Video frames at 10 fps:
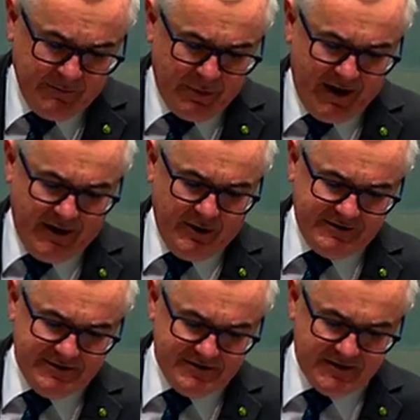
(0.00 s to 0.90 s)
power
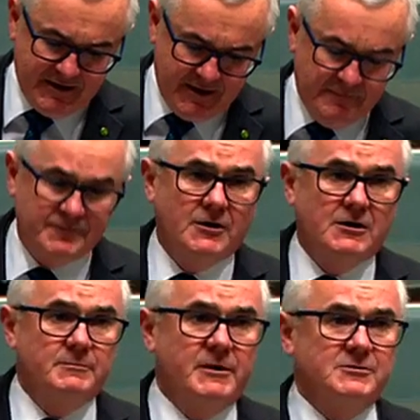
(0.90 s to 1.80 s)
to set
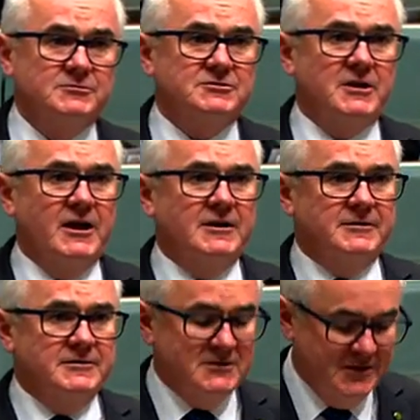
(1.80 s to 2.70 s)
environmental
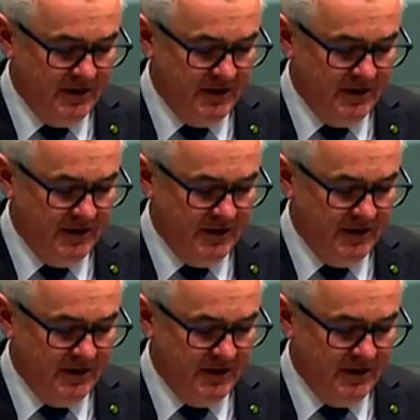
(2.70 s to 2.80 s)
standards.